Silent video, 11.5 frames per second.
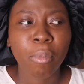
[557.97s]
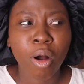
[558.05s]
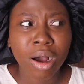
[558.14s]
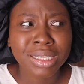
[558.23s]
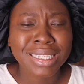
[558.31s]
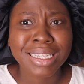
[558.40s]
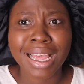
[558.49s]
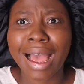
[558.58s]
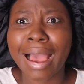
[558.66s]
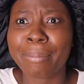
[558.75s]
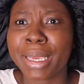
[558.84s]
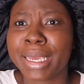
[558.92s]
But
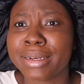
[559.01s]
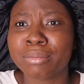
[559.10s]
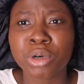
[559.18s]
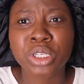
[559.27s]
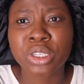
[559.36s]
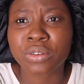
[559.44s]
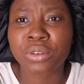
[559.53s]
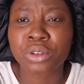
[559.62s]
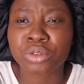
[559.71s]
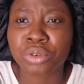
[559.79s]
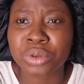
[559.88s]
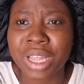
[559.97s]
I mean, most of
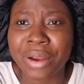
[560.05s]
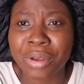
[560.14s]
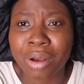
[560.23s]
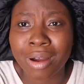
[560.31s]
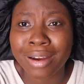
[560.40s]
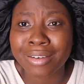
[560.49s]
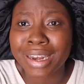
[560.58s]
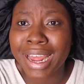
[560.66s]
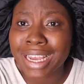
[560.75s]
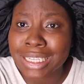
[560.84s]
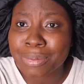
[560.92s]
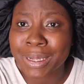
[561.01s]
those roles are requiring
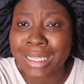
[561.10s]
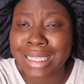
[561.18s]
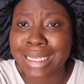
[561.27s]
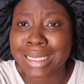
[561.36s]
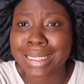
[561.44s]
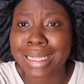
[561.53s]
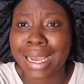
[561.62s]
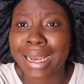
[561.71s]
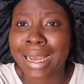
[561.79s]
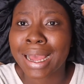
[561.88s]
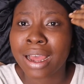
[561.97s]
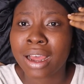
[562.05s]
expertise, like
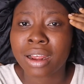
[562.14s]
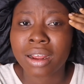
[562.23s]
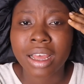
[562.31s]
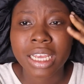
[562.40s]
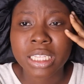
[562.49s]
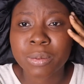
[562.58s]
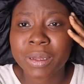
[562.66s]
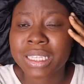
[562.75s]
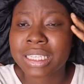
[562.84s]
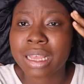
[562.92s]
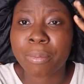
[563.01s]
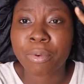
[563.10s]

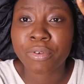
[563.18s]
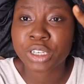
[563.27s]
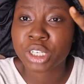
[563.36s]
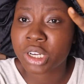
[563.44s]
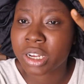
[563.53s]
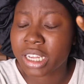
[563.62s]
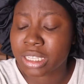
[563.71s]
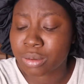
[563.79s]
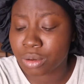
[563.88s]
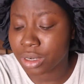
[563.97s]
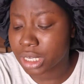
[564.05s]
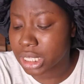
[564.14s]
expertise and professional
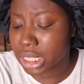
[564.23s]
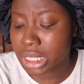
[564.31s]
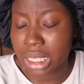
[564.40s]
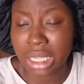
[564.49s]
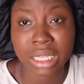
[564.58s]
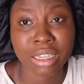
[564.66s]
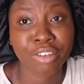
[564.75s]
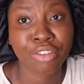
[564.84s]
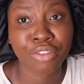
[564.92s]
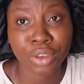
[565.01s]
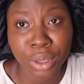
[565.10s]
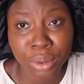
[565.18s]
experiences in the
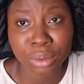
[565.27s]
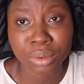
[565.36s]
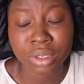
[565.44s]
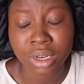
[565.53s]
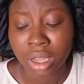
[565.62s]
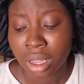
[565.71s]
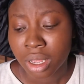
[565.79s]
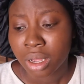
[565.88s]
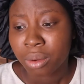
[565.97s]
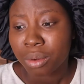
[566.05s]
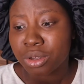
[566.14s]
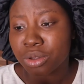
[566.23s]
field.
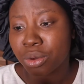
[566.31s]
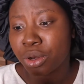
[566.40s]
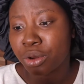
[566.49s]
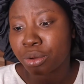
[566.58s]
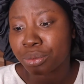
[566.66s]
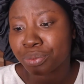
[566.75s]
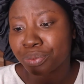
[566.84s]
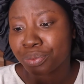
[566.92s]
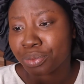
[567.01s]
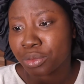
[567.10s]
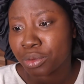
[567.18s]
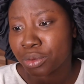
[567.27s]
What's going on?
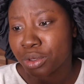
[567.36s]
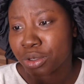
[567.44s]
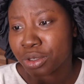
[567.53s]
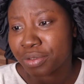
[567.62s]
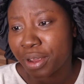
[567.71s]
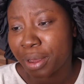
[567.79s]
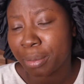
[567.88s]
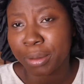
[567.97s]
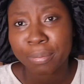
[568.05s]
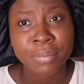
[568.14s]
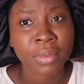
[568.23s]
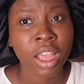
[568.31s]
Who's on fire
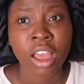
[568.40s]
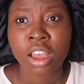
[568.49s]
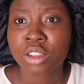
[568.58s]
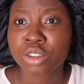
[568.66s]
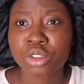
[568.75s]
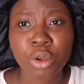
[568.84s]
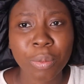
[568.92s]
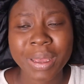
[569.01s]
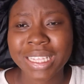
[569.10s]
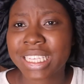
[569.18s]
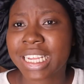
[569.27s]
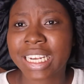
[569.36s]
me? So
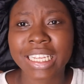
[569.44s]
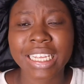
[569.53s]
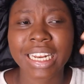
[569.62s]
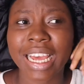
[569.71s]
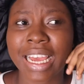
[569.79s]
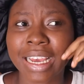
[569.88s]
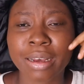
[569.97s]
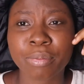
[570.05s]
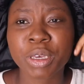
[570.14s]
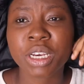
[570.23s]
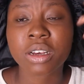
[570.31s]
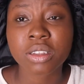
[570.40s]
basically, like,
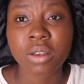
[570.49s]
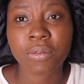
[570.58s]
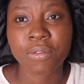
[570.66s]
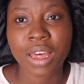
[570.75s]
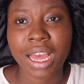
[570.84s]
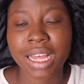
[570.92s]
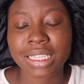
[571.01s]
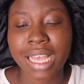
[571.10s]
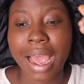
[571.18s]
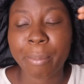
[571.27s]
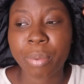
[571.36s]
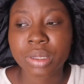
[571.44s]
because of that,
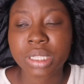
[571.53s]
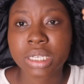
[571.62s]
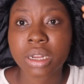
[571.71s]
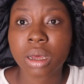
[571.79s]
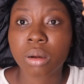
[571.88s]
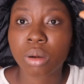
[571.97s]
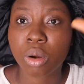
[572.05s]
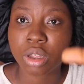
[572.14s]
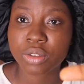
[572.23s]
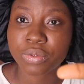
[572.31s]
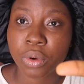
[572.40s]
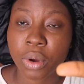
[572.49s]
I put in a
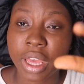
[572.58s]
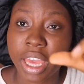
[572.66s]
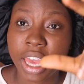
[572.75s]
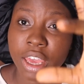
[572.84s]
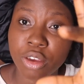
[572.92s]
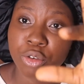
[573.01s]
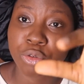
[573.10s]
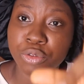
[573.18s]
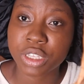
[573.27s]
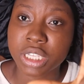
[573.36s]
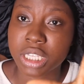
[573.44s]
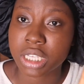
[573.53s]
lot for
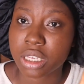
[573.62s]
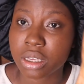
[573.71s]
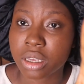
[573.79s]
AU-YVC,